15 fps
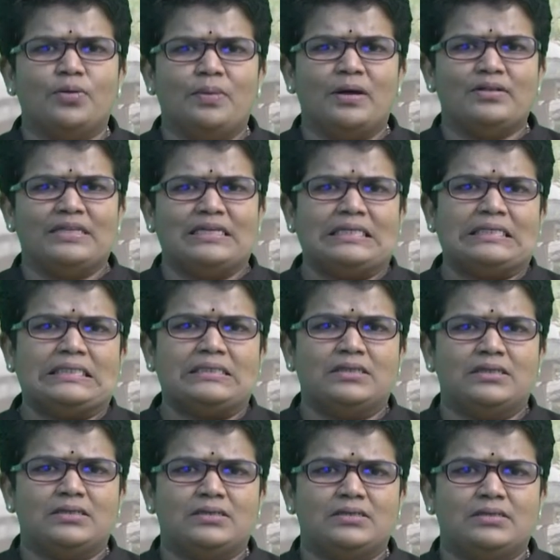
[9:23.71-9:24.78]
about
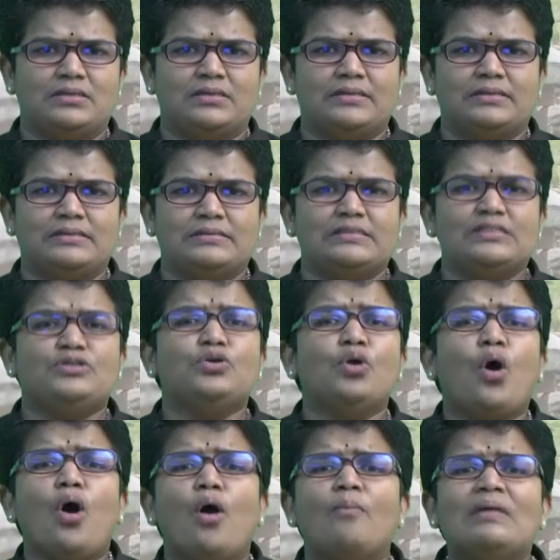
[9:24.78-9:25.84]
the
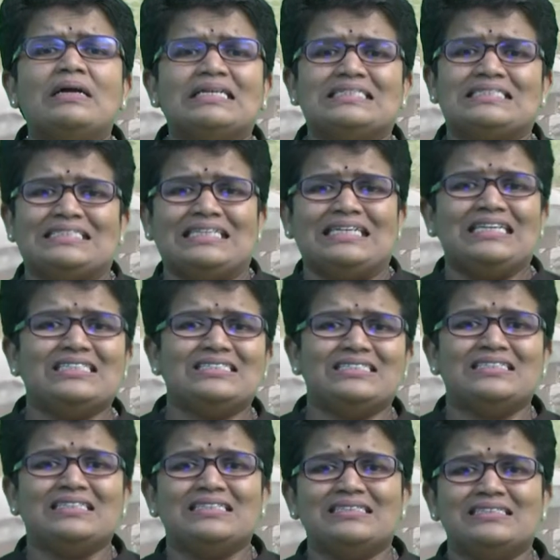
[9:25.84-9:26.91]
normal
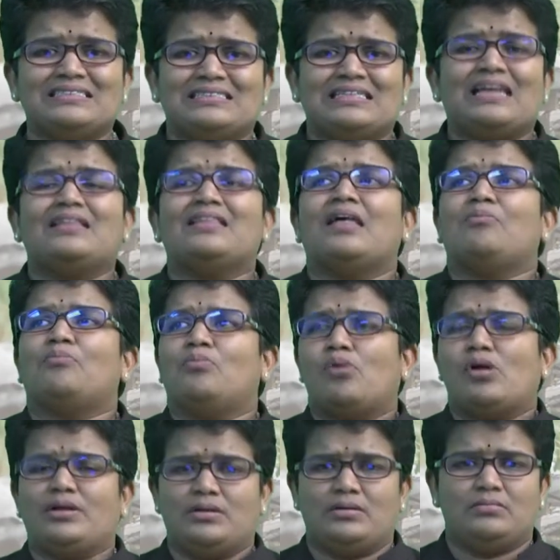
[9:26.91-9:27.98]
traditional startup
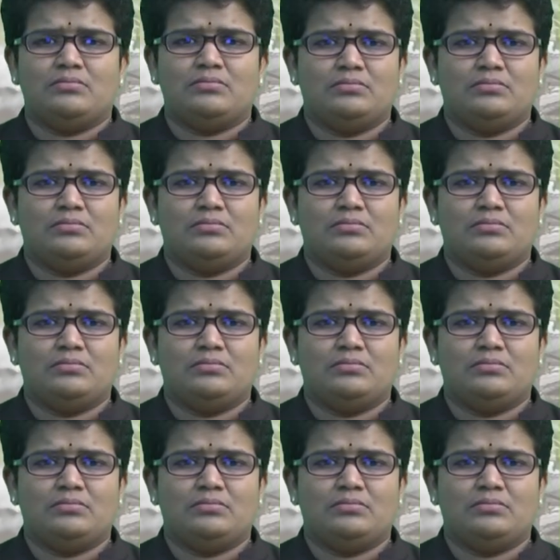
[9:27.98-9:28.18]
model.